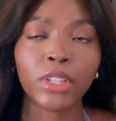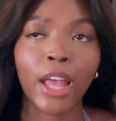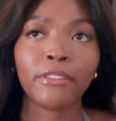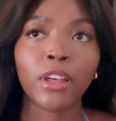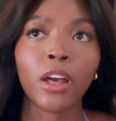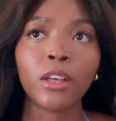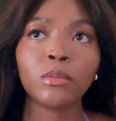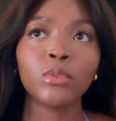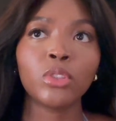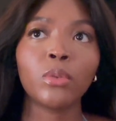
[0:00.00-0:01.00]
I've
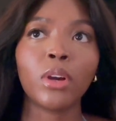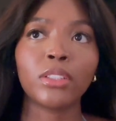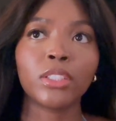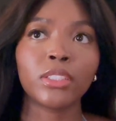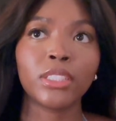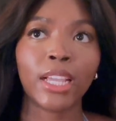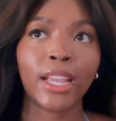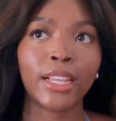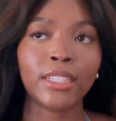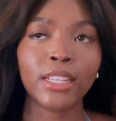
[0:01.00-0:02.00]
come to
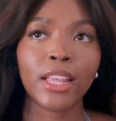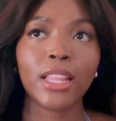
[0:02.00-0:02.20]
understand